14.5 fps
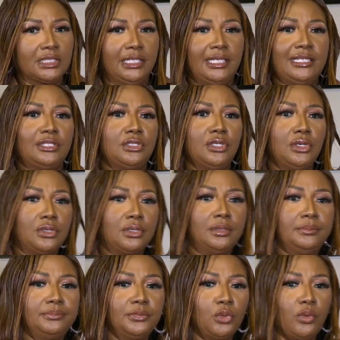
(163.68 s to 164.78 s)
Let's talk
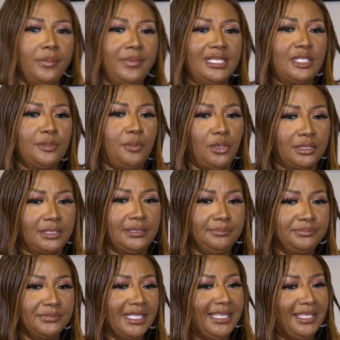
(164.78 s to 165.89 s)
women's sport.
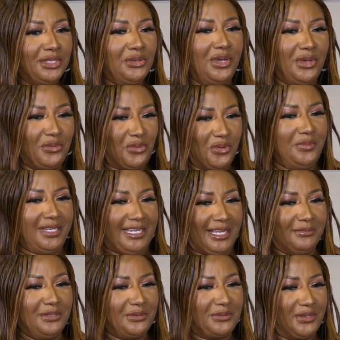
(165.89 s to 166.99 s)
You're a woman.
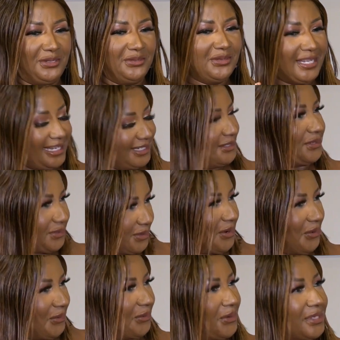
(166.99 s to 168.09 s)
I'm not going to let you
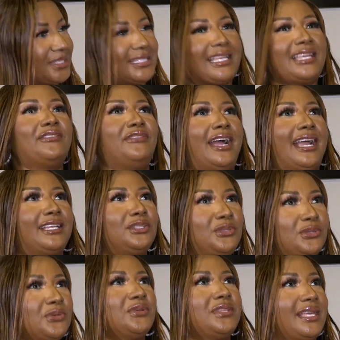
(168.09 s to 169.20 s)
go because if I
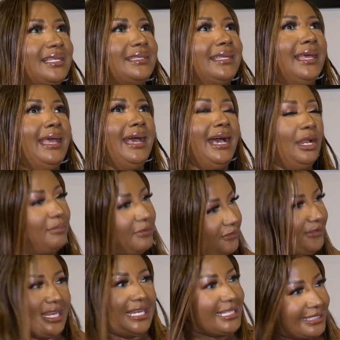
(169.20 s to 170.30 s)
do that, I'll be
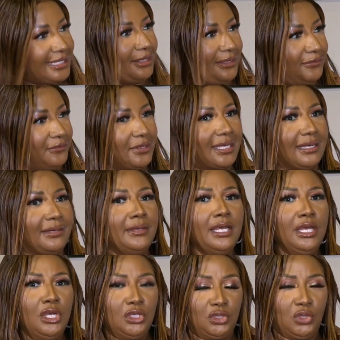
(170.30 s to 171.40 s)
failing South Africa.
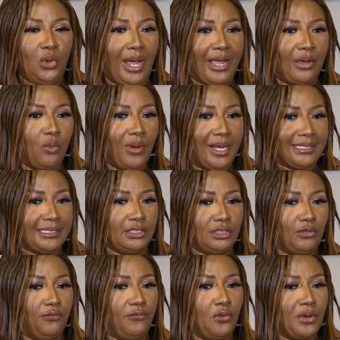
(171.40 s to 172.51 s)
So I want us
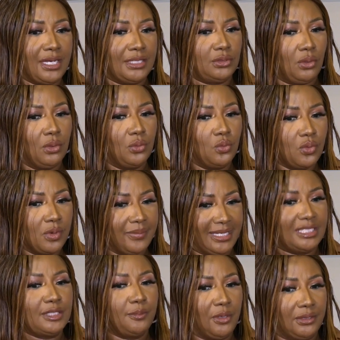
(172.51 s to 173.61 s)
to focus on
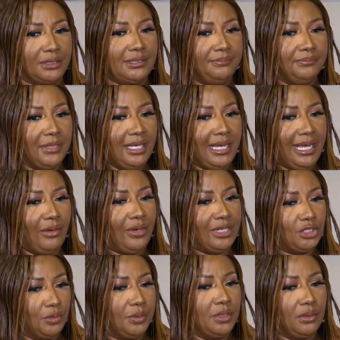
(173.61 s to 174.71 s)
women's sport. I
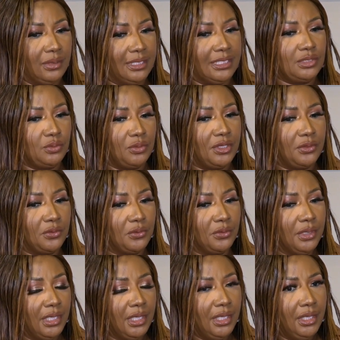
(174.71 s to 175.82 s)
want to be honest with you.
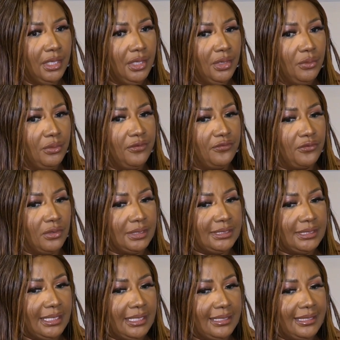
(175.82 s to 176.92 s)
We've
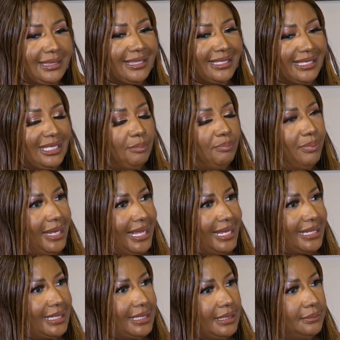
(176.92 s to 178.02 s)
got 3
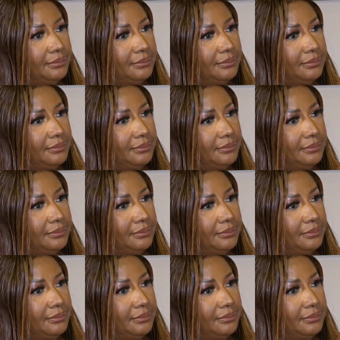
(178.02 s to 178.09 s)
black